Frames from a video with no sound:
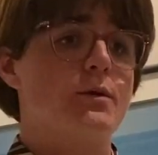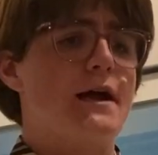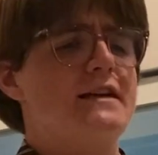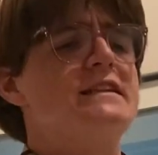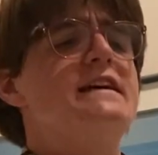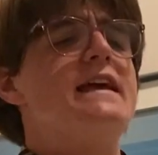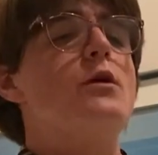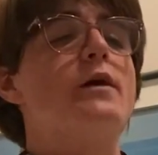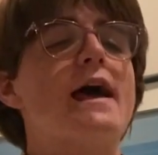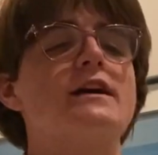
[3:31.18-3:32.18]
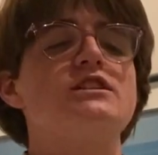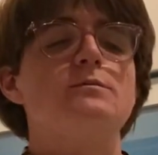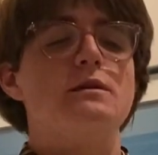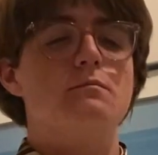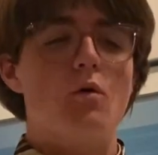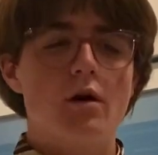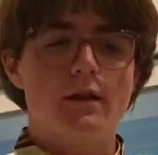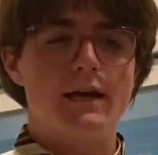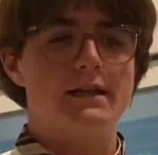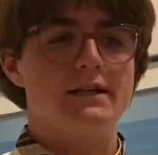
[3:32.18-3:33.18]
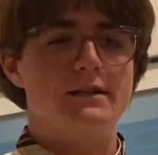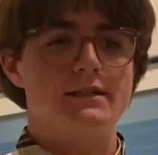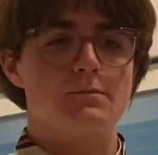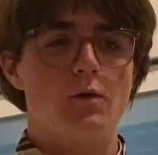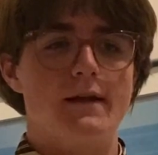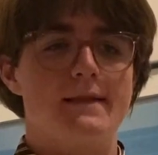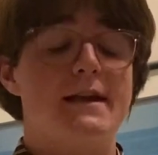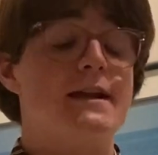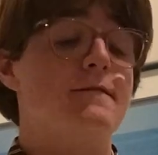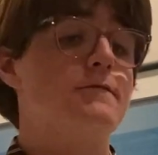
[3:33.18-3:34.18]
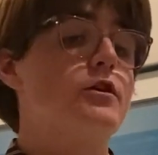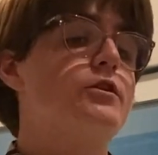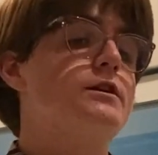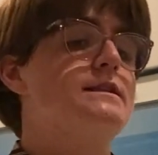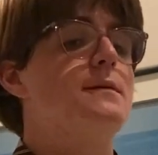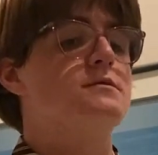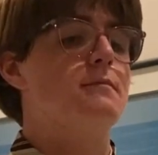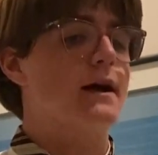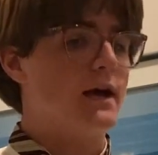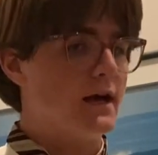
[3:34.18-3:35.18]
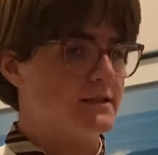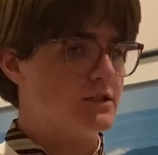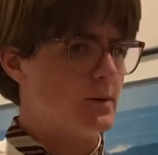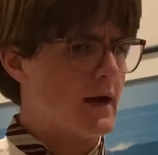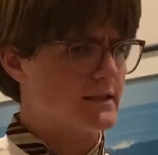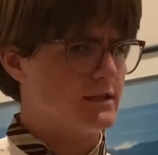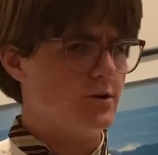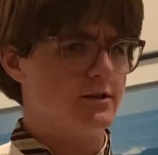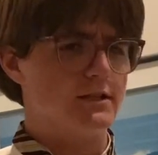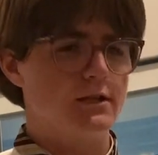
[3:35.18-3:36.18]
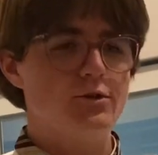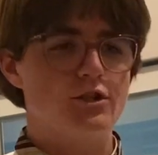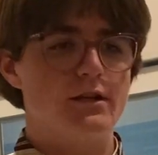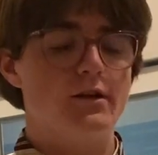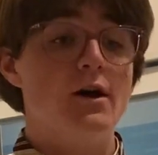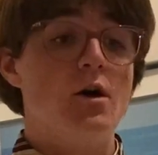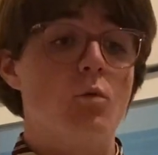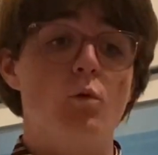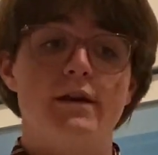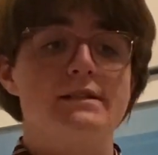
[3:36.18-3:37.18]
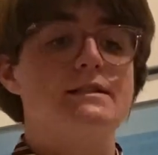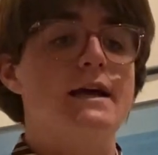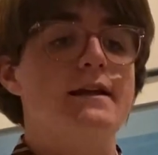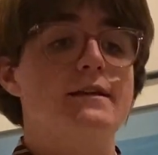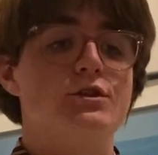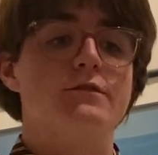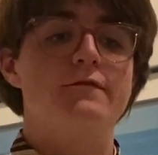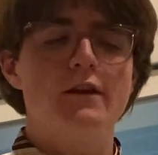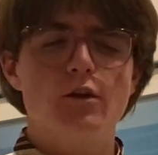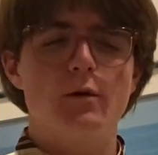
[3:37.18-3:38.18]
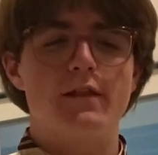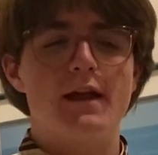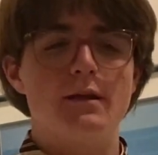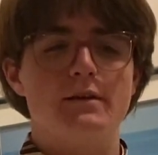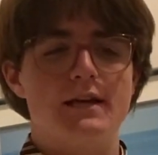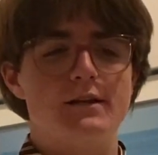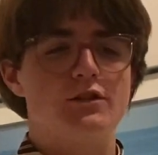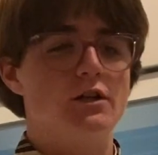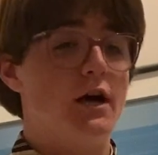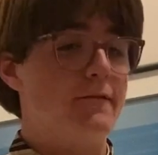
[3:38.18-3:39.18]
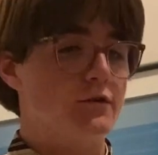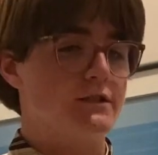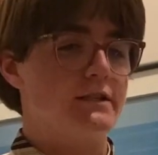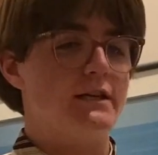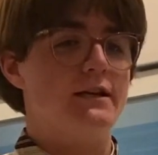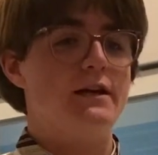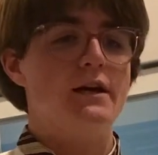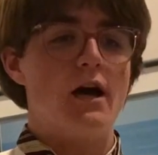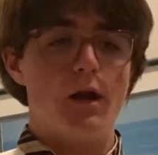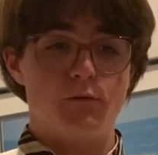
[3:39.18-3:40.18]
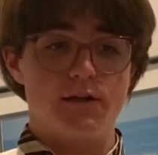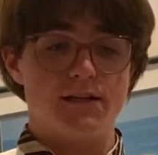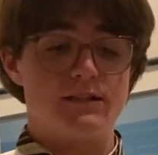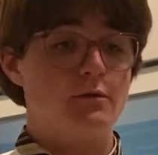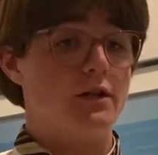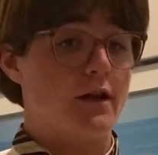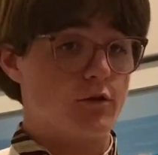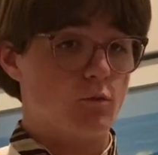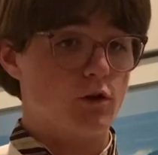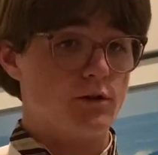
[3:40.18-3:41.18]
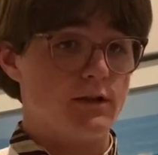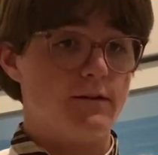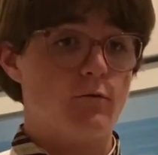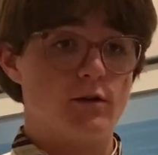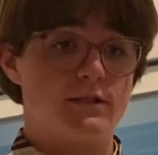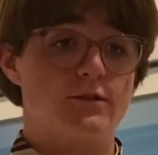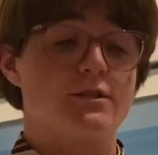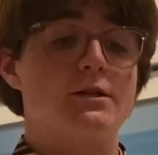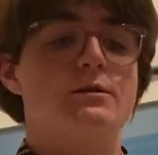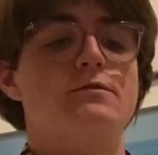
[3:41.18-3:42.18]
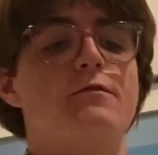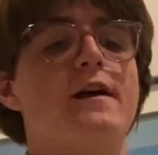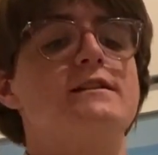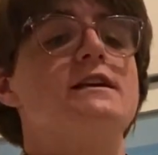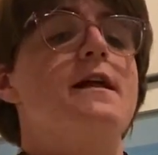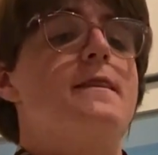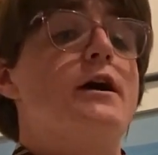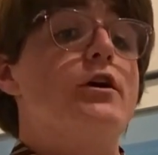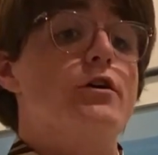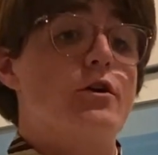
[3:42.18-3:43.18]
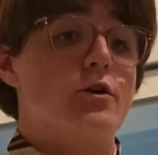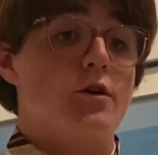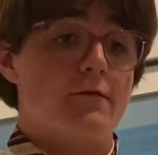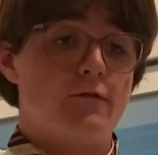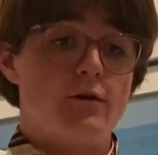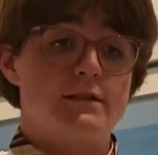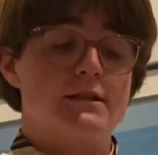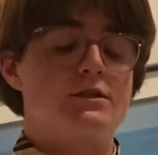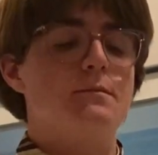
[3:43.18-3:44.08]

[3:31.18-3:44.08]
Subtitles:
correct, it would actually be more likely at this point that any further attempts by us to execute a solution would instead interfere with any potential unforeseen, unpredictable, and otherworldly forces or series of events that could occur or unfold in such a